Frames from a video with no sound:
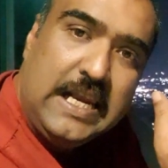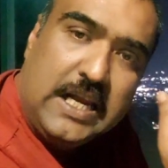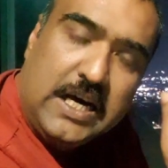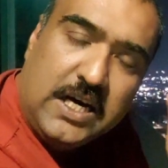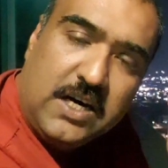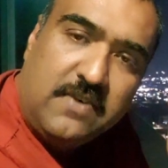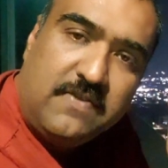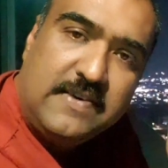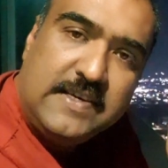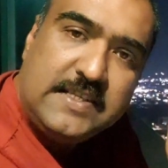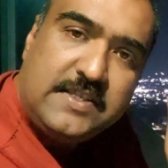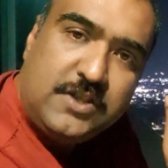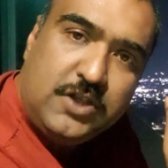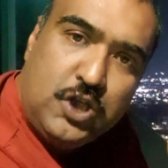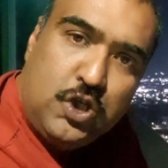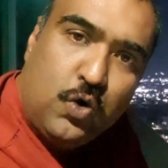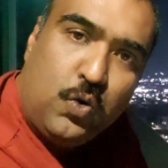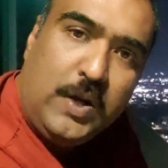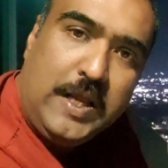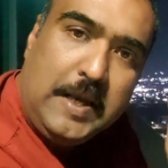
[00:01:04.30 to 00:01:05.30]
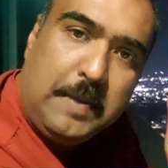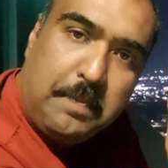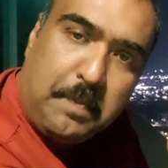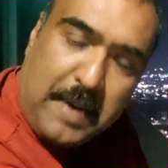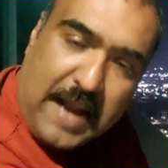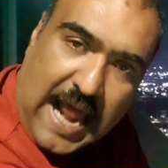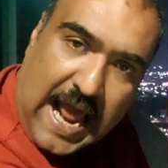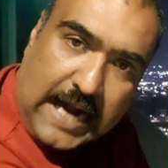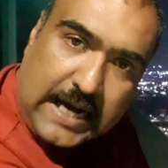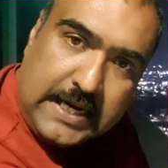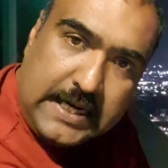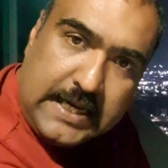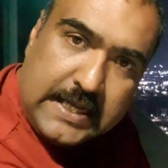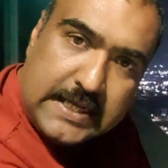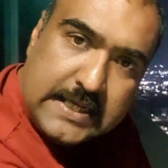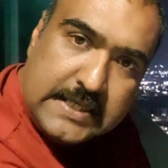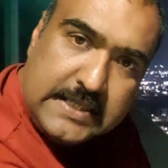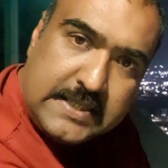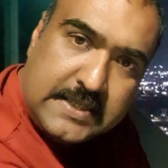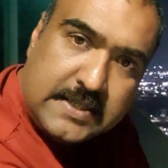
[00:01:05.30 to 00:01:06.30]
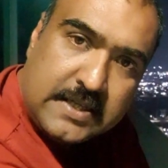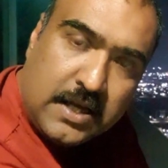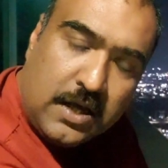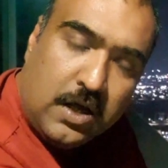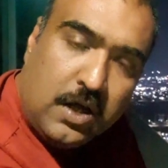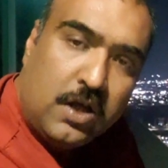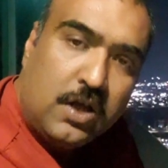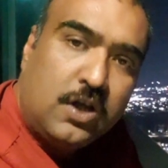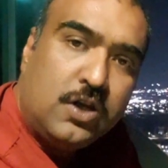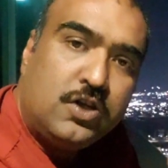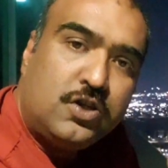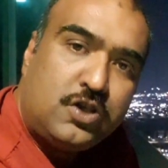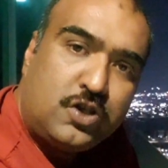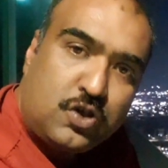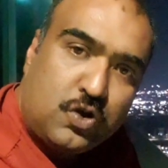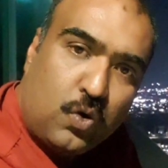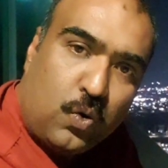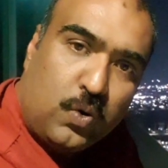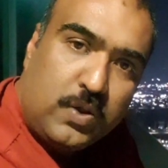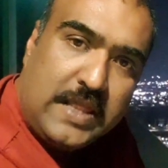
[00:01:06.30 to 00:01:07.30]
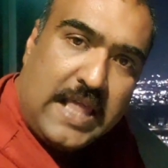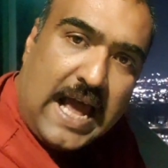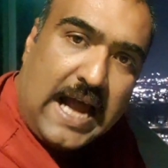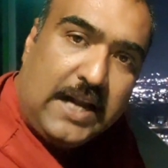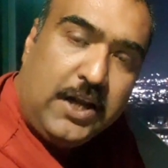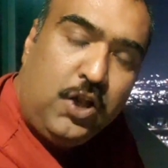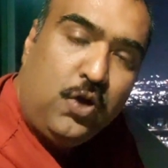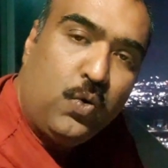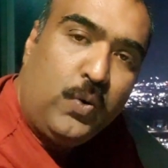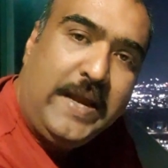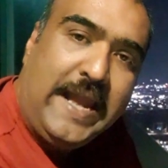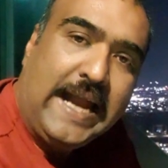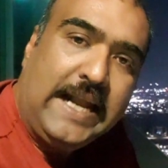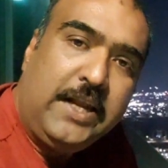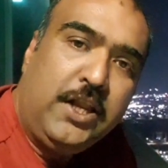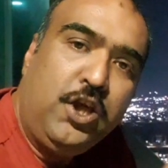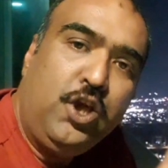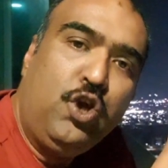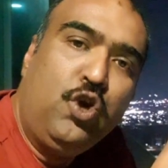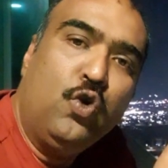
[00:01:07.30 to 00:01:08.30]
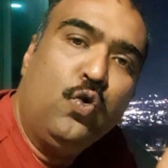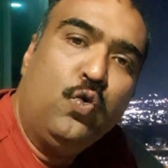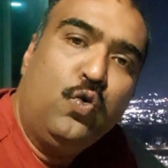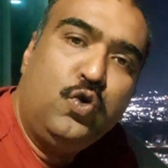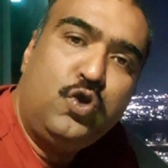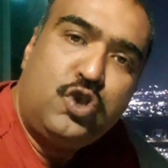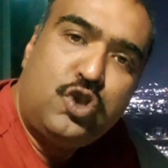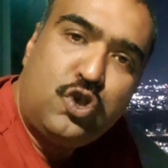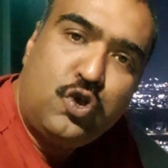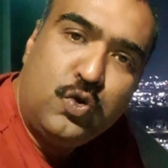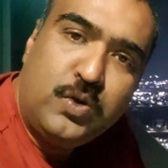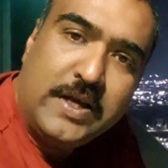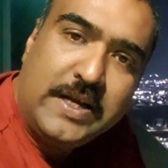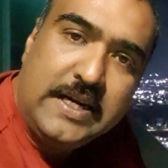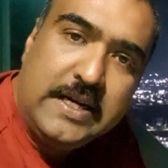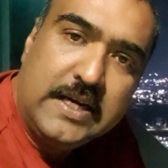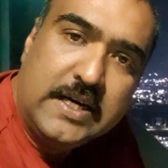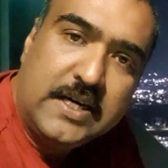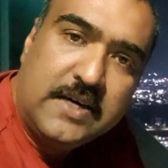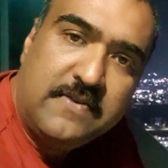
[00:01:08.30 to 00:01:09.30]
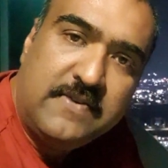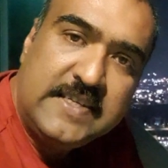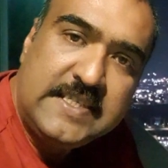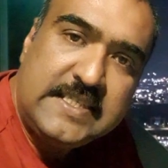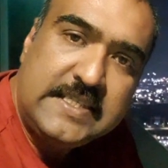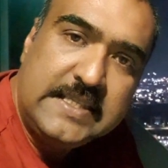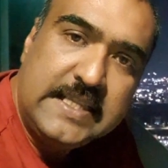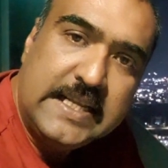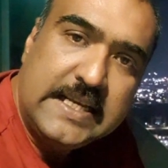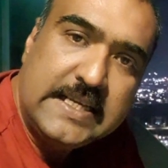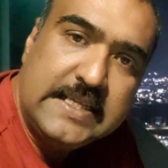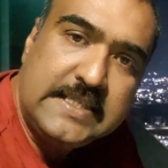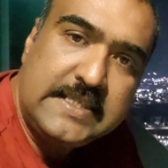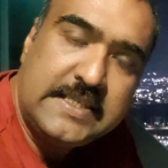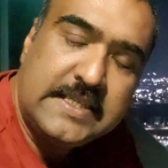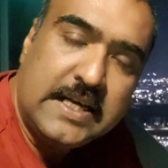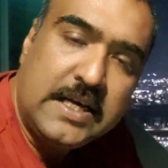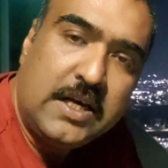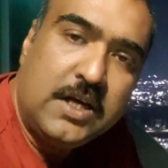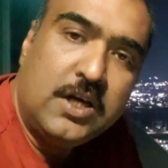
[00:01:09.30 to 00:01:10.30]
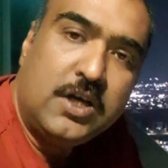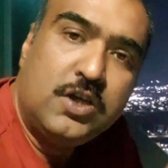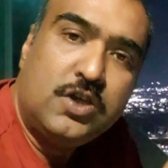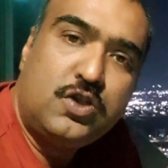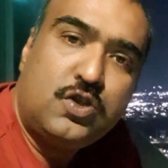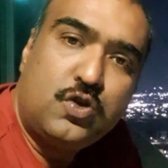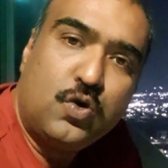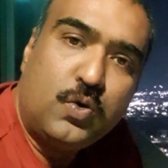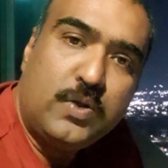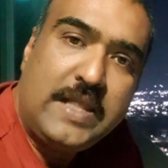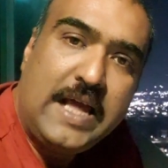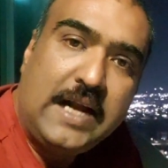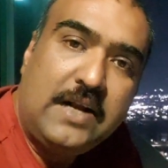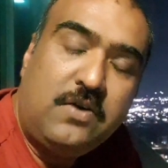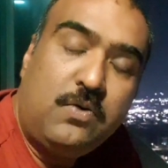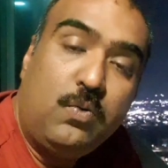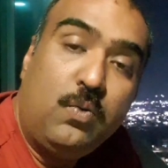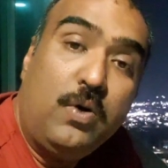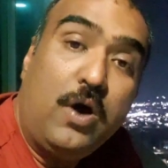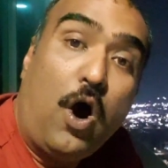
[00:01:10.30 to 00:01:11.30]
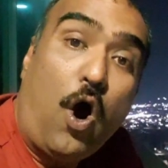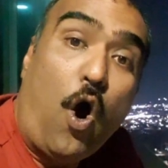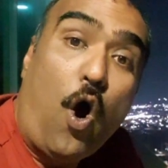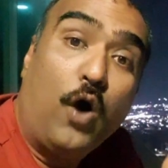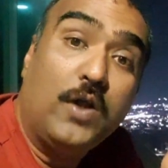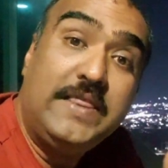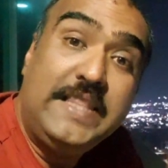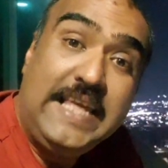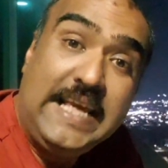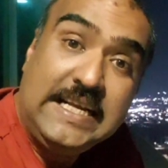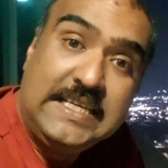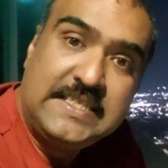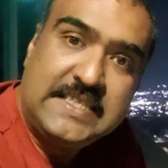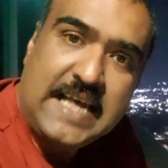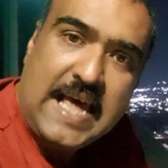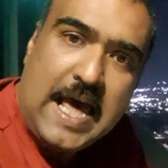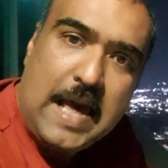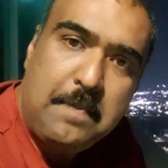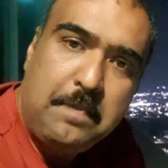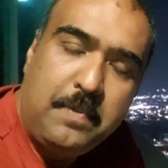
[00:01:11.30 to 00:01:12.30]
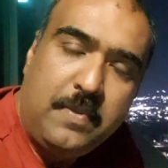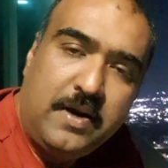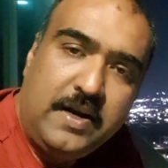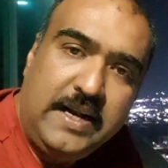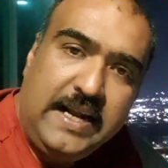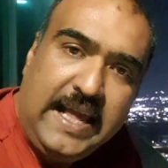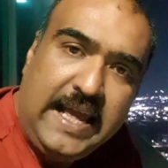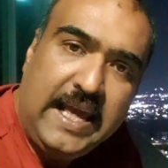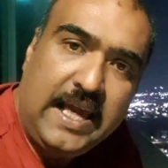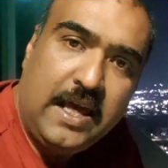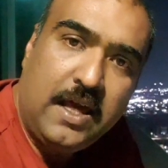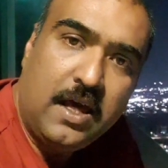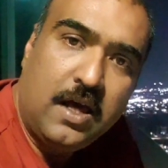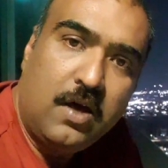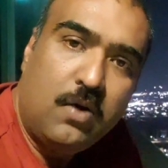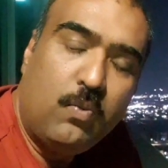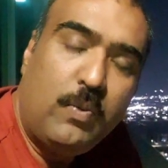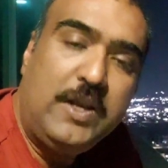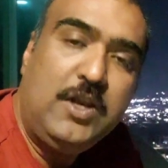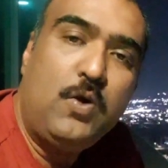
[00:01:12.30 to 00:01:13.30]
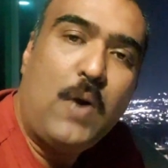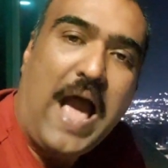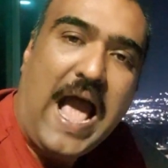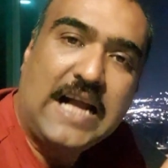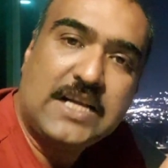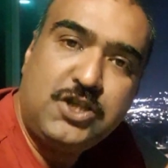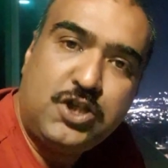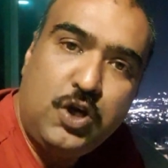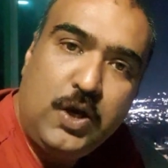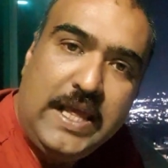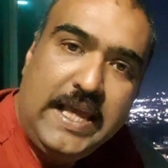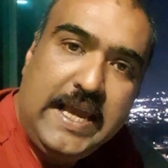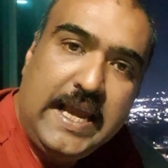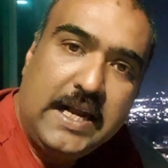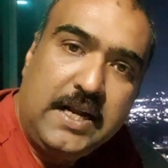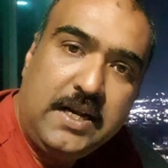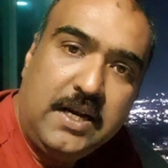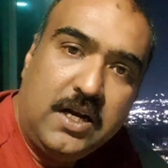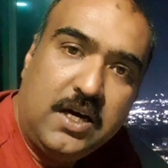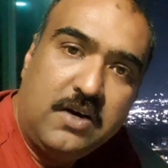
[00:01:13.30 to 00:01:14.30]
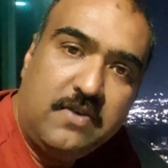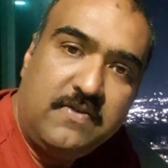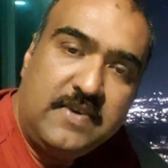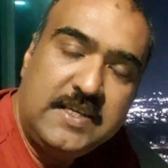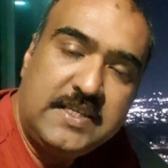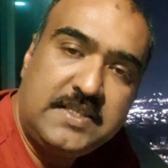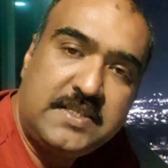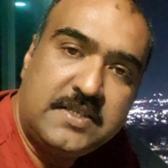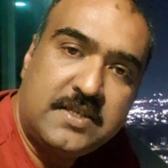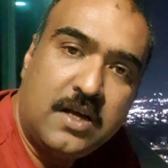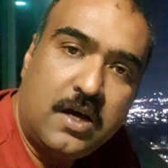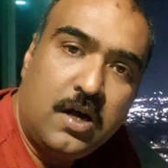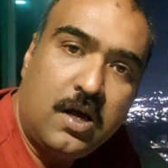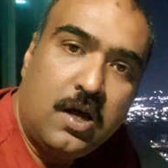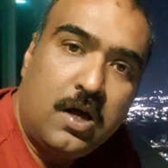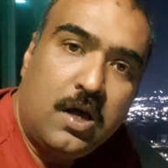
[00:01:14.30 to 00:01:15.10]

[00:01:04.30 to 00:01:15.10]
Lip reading: nervous during practice so that you get used to the nervousness, so that on the exam day, when you actually get nervous,